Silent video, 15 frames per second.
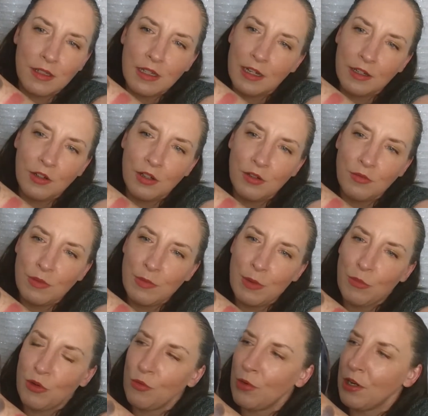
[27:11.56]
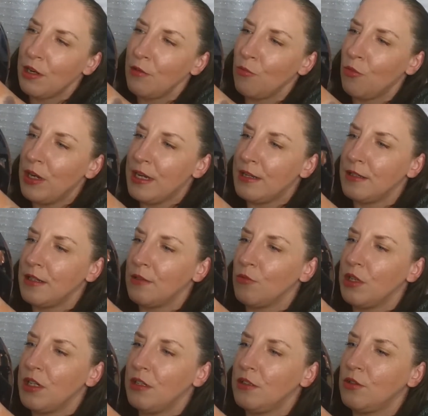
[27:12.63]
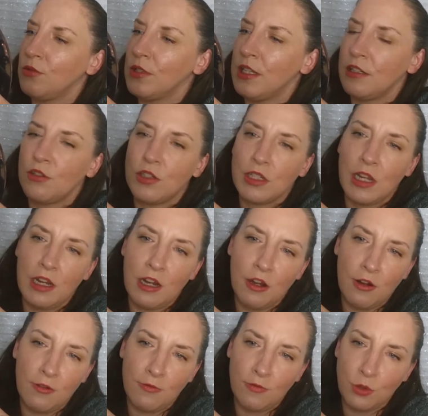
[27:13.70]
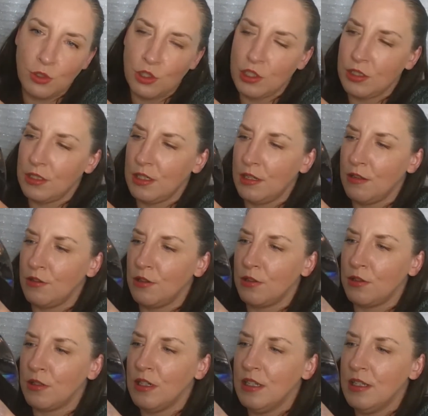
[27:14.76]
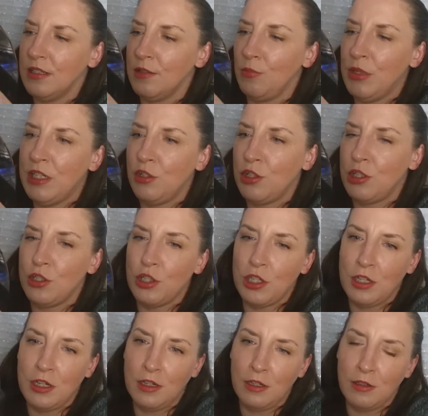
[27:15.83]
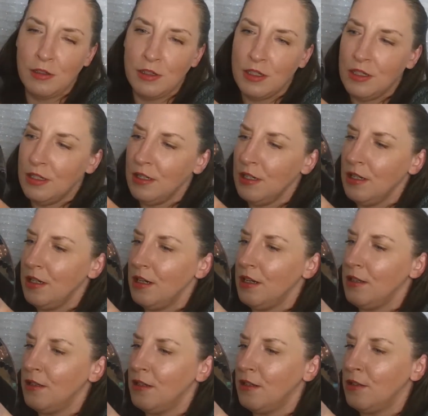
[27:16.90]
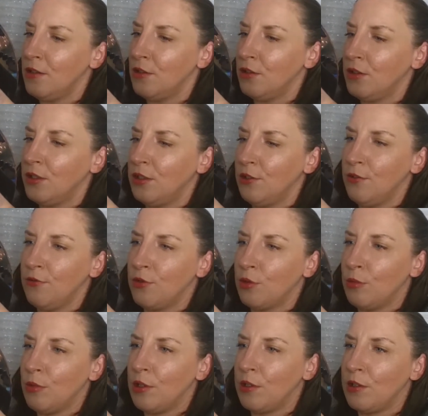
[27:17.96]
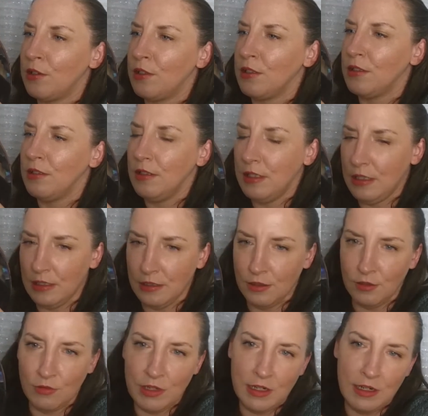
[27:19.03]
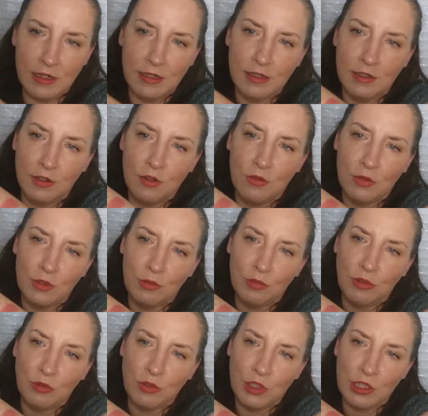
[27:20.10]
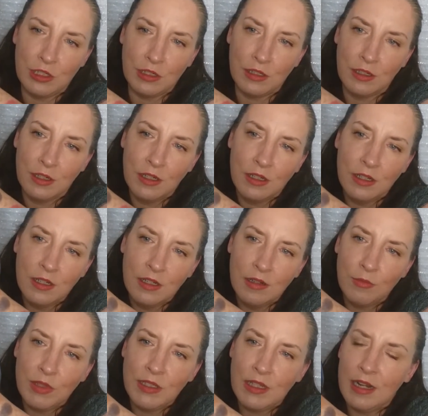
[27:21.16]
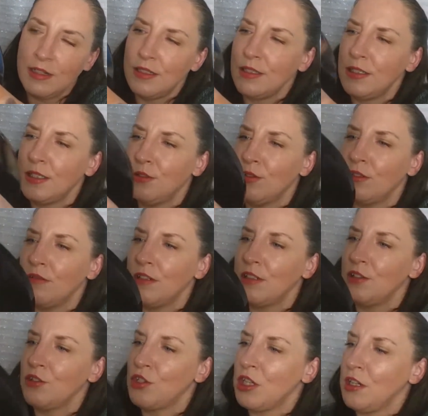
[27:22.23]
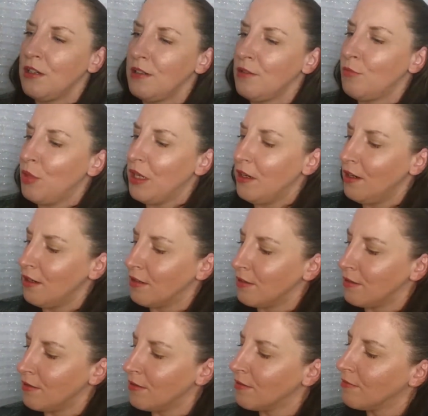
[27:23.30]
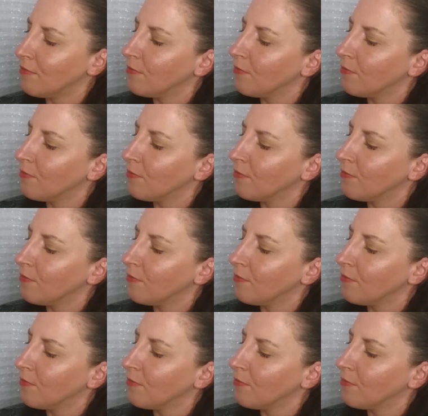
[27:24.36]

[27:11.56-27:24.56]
I couldn't remember where it went. I went into Electric Air, Fortune Teller, the peachy shade, and then the Silver Burn. Yeah, that's right. I didn't go in the blue shade. But that doesn't look like the shade in the pan.